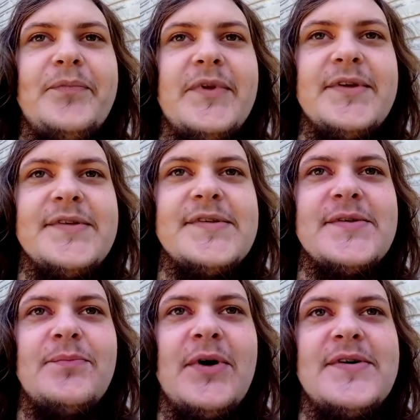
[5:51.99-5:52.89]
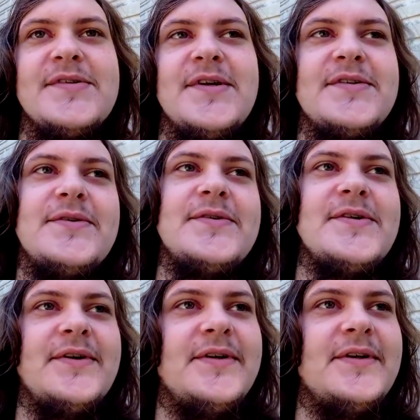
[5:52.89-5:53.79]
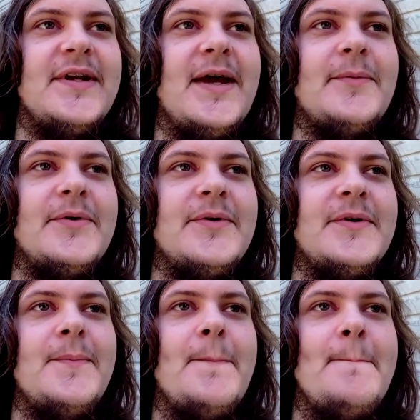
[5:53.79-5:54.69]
because Mars is also exalted in Capricorn.